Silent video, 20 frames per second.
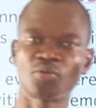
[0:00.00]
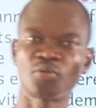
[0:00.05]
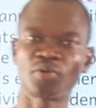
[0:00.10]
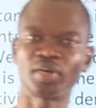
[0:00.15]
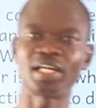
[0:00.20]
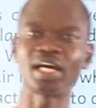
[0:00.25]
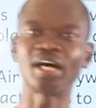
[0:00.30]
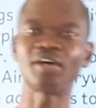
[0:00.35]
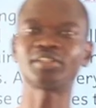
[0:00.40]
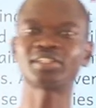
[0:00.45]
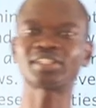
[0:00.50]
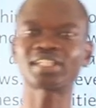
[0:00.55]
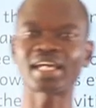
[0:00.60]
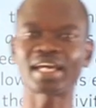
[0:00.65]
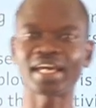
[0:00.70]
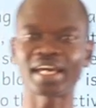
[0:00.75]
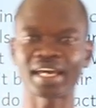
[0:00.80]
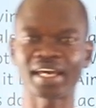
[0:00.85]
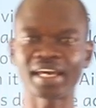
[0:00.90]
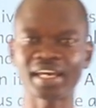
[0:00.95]
Without
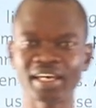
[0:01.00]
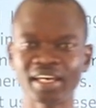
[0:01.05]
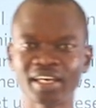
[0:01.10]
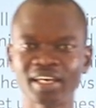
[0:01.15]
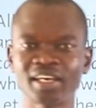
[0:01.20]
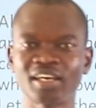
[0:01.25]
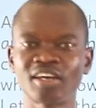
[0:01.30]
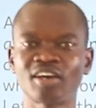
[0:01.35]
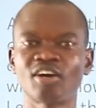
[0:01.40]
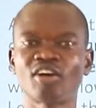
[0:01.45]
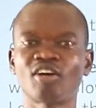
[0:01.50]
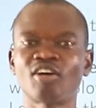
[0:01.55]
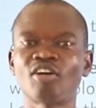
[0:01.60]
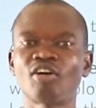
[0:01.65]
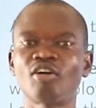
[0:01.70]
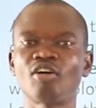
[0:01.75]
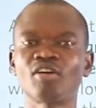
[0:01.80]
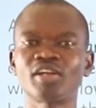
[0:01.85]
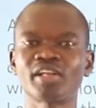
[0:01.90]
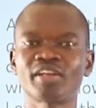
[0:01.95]
air,
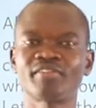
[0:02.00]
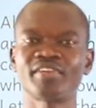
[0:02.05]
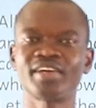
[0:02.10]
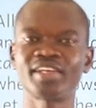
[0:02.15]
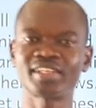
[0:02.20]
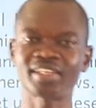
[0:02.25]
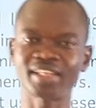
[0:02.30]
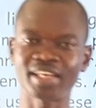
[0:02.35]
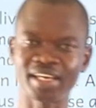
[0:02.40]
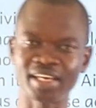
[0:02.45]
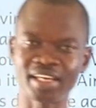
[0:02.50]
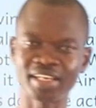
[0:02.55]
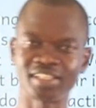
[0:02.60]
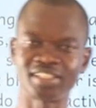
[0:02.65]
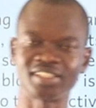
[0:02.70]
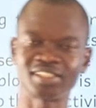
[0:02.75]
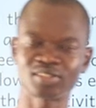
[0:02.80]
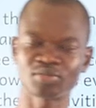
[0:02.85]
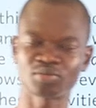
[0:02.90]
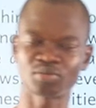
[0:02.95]
all living
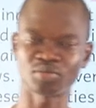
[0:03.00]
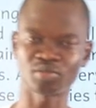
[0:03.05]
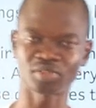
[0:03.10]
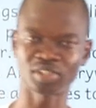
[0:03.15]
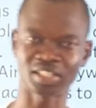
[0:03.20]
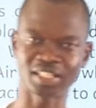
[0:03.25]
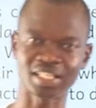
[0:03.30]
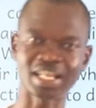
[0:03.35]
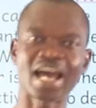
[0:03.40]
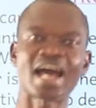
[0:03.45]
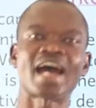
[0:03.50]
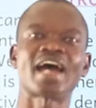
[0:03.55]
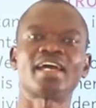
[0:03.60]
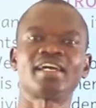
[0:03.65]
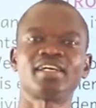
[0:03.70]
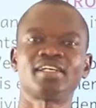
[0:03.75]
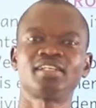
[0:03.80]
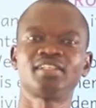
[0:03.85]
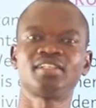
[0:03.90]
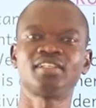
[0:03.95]
things will
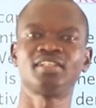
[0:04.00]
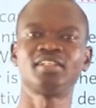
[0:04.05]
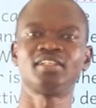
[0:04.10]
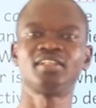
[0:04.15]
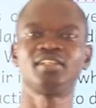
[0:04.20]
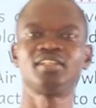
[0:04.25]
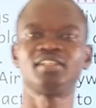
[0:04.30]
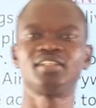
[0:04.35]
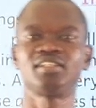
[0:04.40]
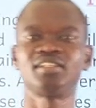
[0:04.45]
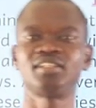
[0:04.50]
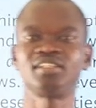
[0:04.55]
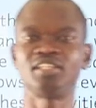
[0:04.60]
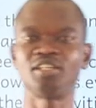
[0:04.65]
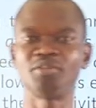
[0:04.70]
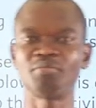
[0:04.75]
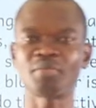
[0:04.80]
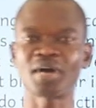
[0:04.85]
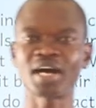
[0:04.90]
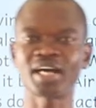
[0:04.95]
die.
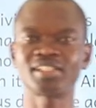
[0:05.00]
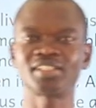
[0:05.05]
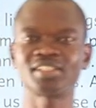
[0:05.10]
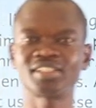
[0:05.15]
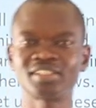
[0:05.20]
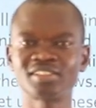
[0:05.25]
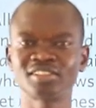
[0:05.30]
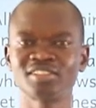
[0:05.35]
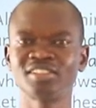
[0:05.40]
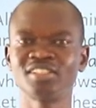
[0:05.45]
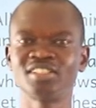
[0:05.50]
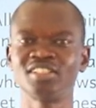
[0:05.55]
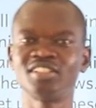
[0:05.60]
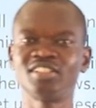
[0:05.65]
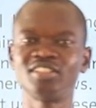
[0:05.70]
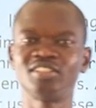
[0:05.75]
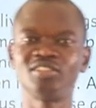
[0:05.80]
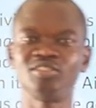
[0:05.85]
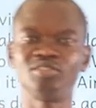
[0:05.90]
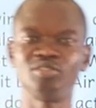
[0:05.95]
Imagine
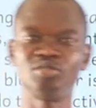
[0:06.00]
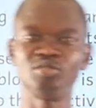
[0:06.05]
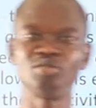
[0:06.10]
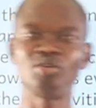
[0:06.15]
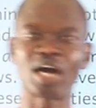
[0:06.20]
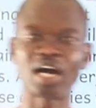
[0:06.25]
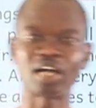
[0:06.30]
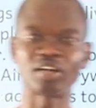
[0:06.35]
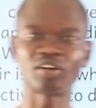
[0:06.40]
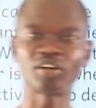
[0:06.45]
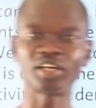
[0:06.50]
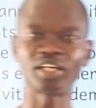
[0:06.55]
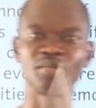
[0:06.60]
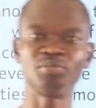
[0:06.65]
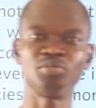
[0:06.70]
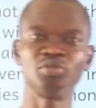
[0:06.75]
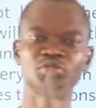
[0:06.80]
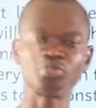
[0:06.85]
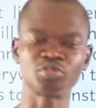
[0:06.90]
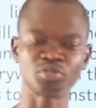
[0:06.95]
you are not
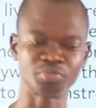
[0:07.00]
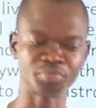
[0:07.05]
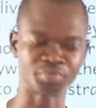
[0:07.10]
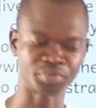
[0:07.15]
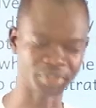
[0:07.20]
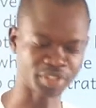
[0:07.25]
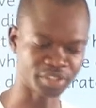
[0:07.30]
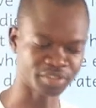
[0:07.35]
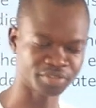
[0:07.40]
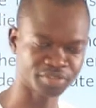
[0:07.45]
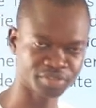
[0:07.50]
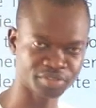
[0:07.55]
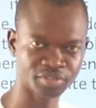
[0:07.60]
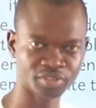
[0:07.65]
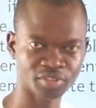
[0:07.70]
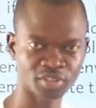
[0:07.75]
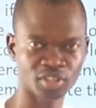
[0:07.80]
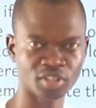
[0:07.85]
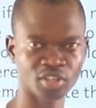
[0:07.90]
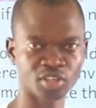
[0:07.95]
able to breathe,
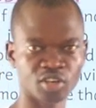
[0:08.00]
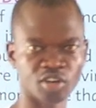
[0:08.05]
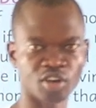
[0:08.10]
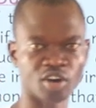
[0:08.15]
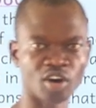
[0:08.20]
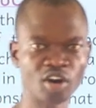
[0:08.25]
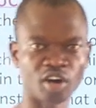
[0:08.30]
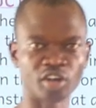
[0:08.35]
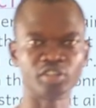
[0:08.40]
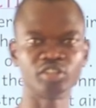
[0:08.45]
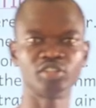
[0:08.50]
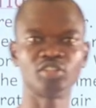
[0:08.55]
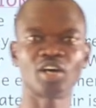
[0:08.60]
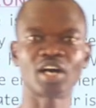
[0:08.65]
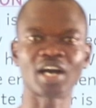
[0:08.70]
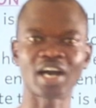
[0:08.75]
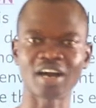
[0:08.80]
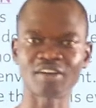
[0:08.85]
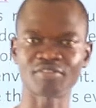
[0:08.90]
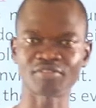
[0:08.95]
or you
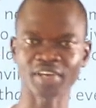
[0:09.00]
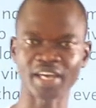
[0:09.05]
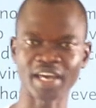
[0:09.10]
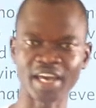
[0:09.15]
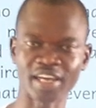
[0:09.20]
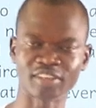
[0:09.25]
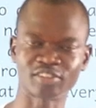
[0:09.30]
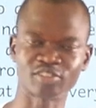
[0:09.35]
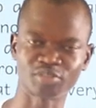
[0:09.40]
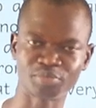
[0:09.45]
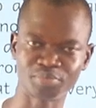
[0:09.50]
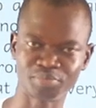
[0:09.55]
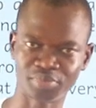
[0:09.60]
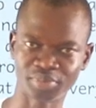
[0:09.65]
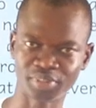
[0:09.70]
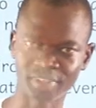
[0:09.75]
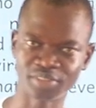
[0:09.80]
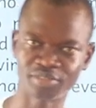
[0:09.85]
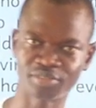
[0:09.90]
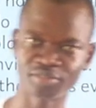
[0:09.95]
don't have air to
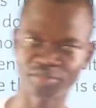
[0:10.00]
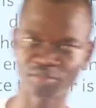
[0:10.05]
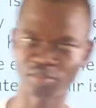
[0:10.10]
breathe.